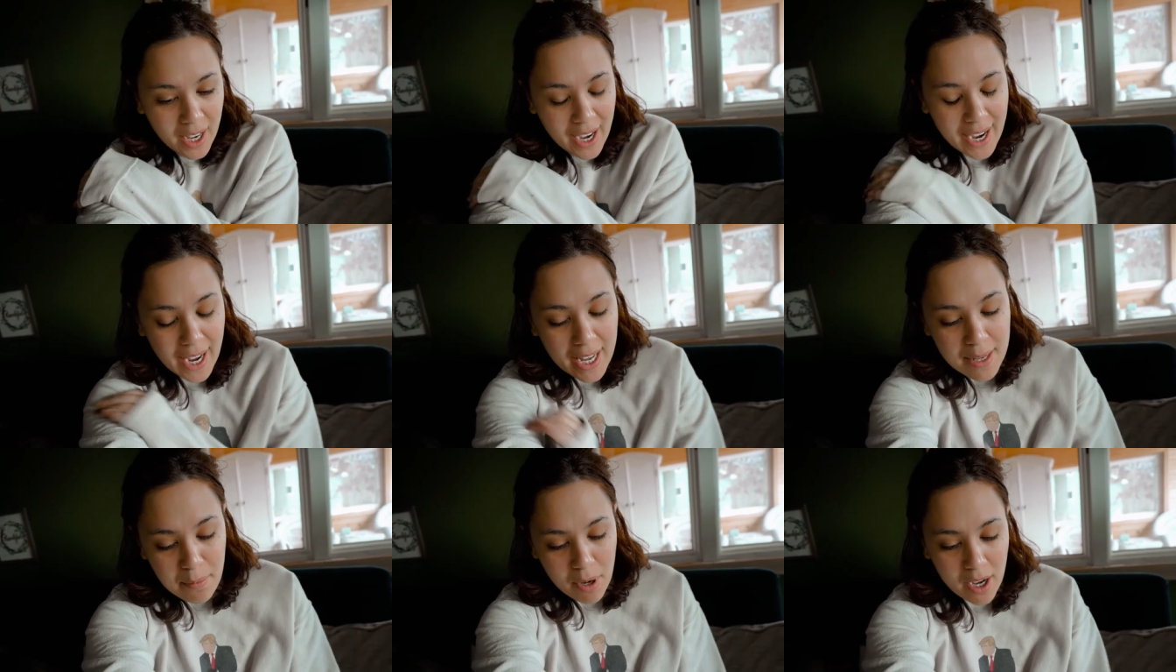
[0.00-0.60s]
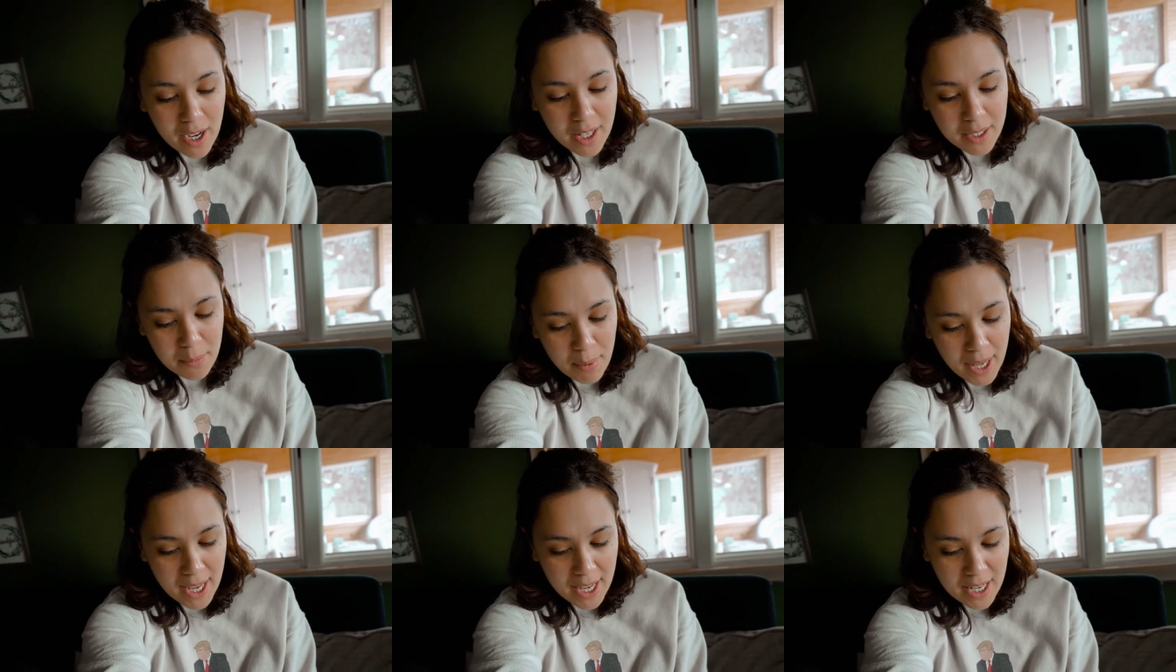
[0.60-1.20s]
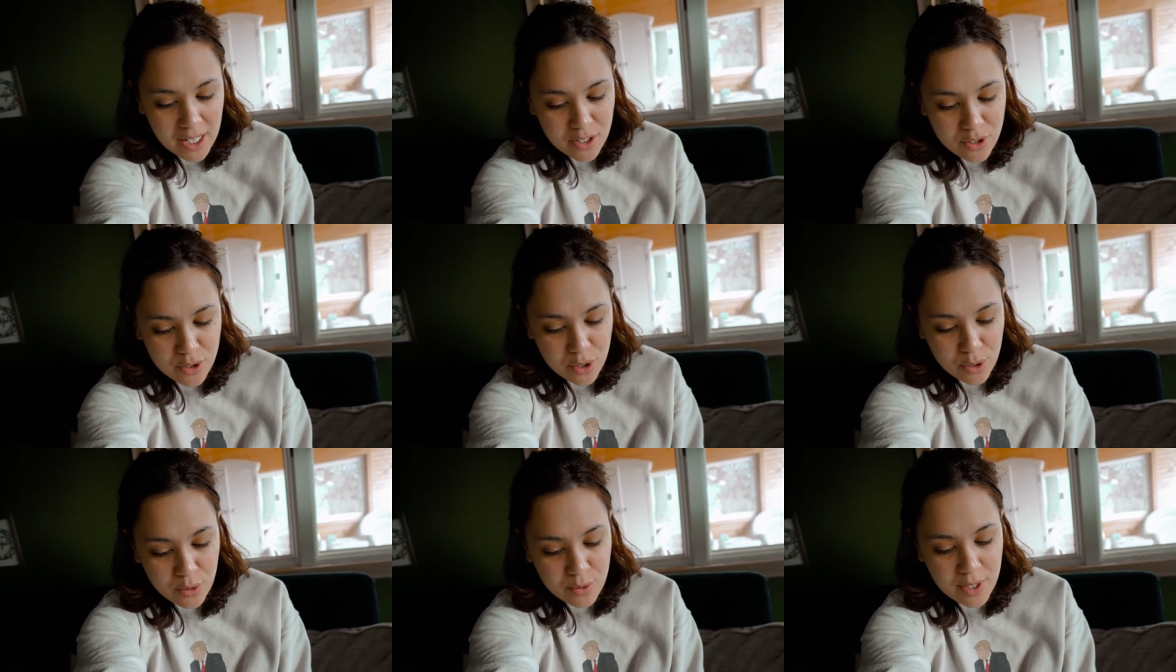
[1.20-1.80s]
I am on page
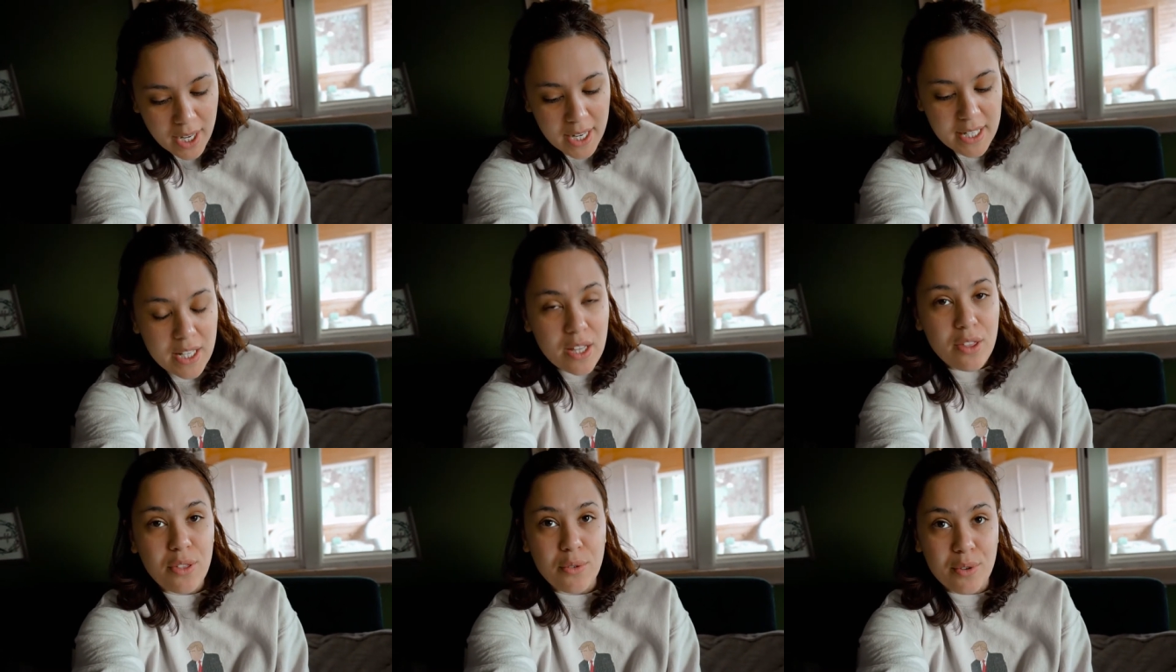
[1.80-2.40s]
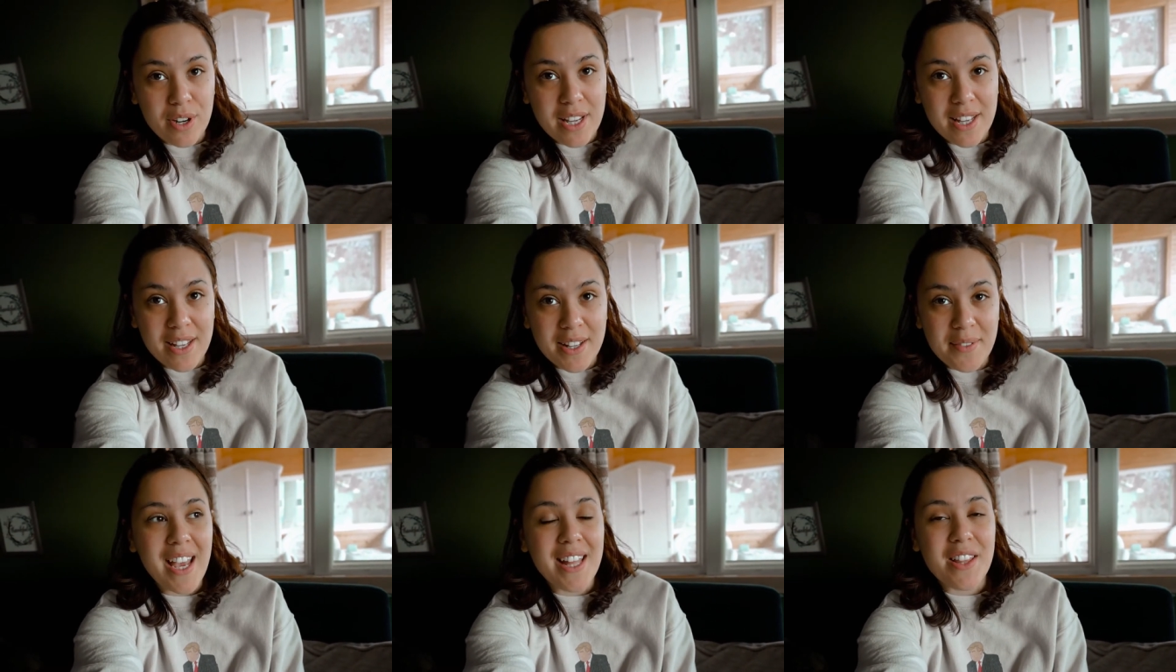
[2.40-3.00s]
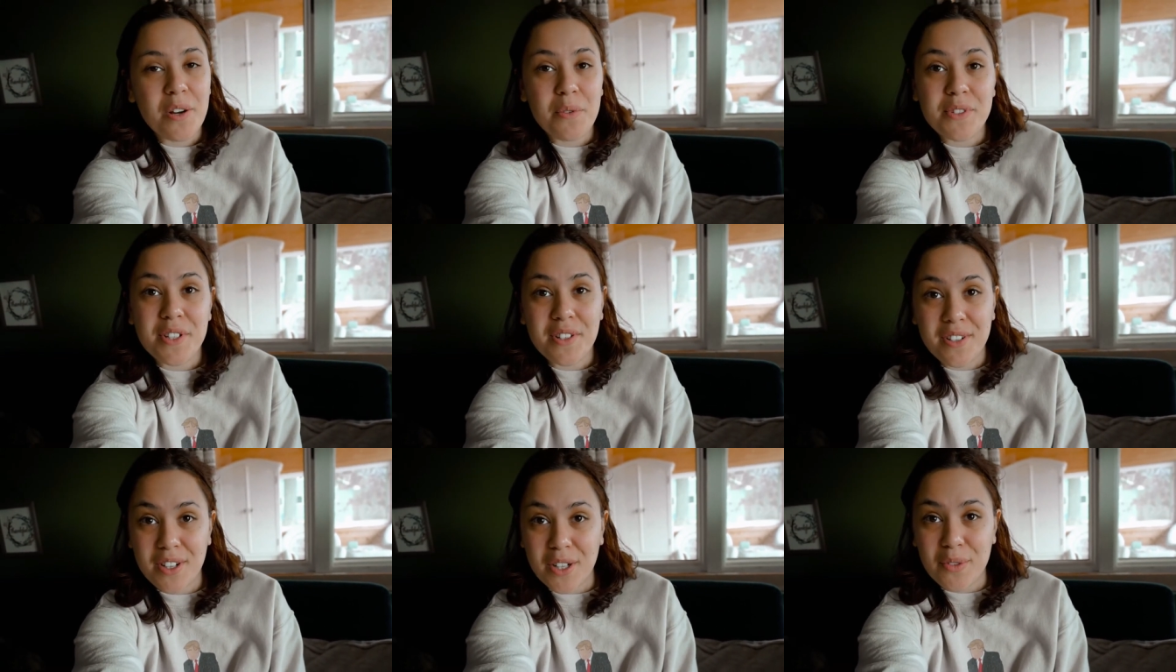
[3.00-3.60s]
293 and there was a
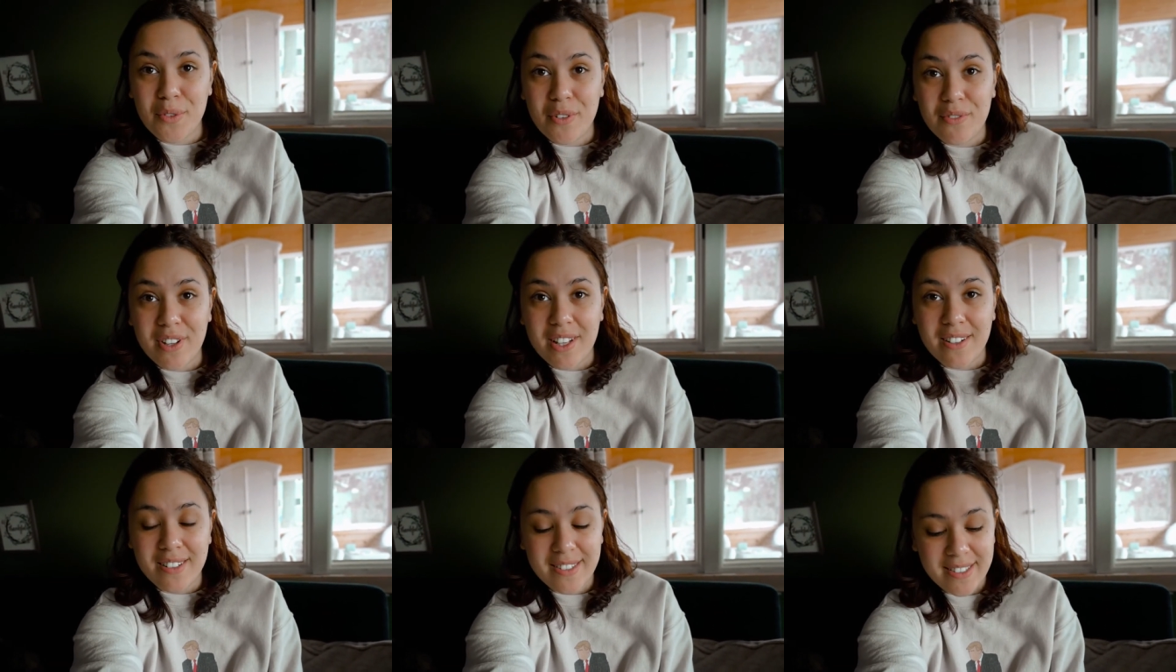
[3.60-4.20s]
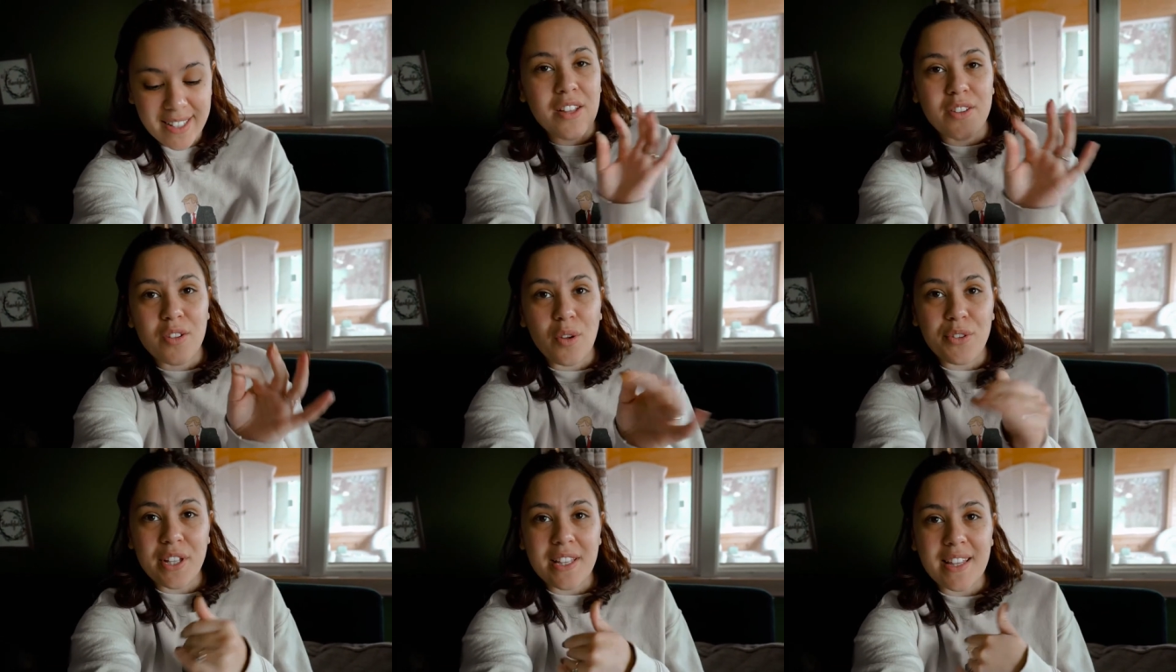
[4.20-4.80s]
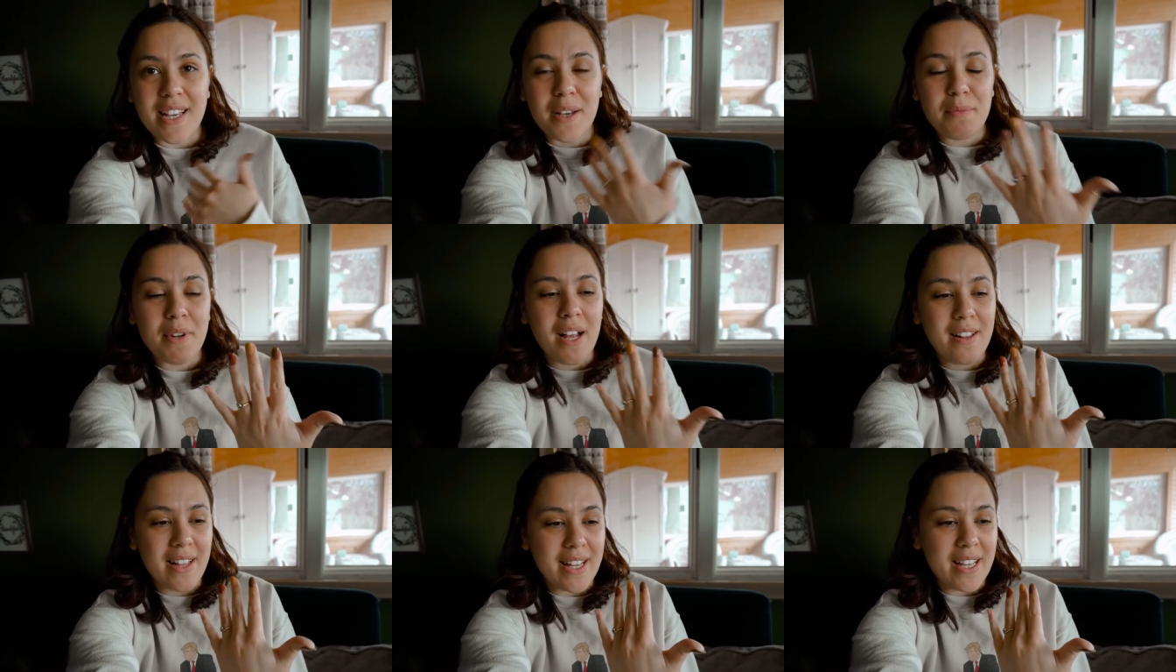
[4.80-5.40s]
good reveal. The only thing I'm
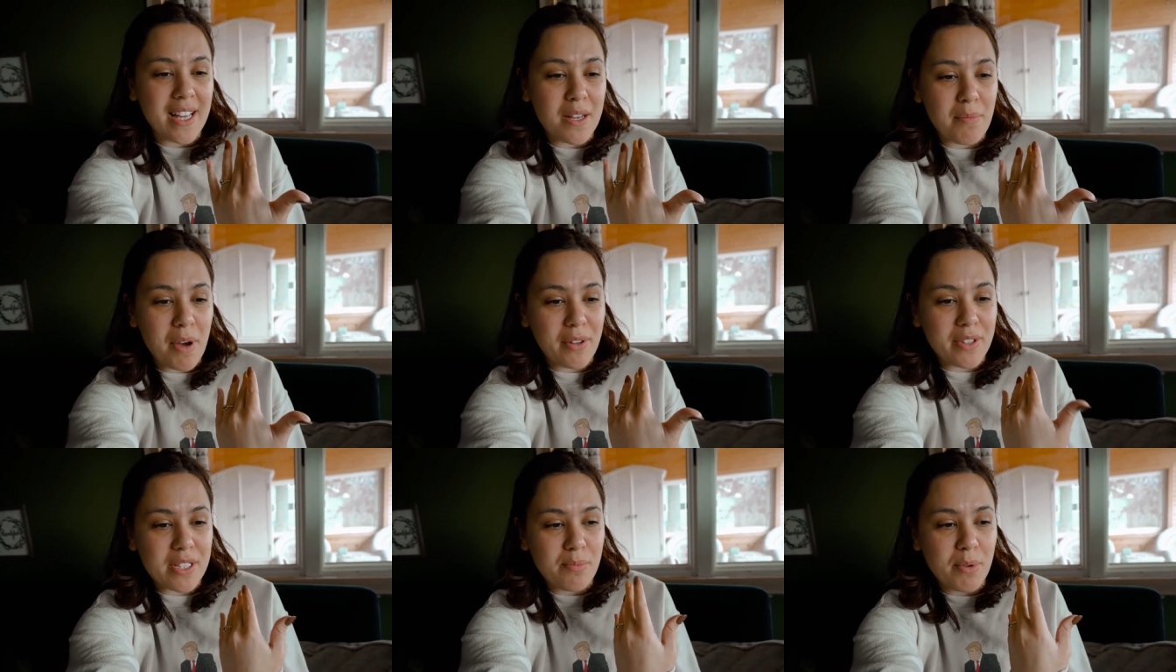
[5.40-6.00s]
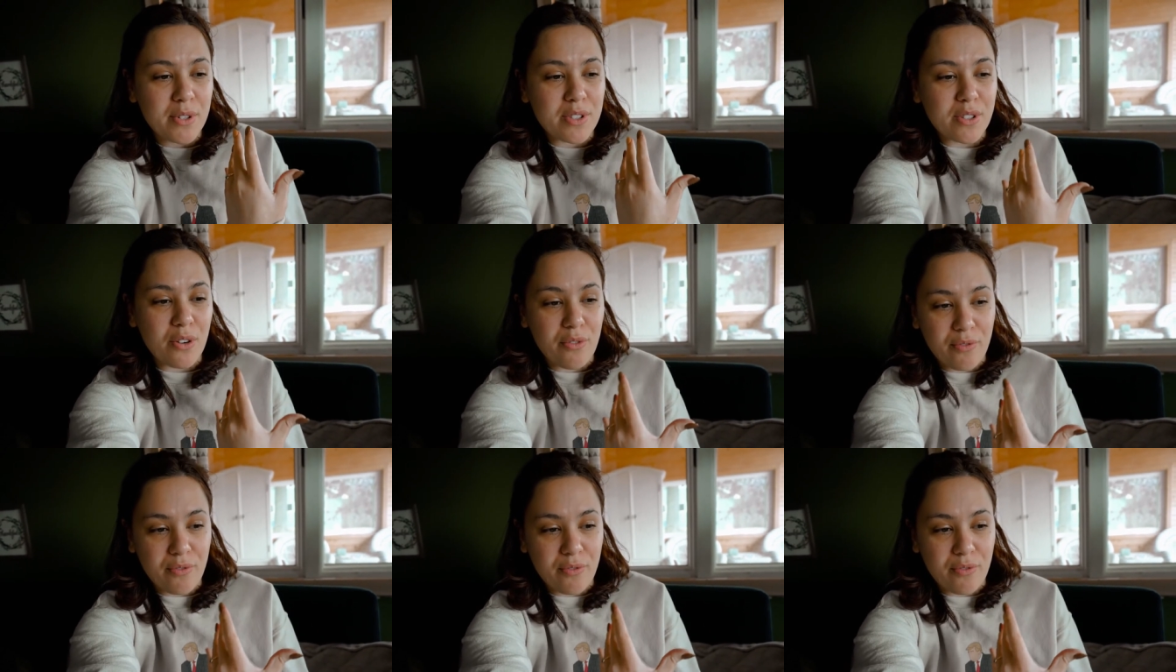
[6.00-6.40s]
not liking about this book so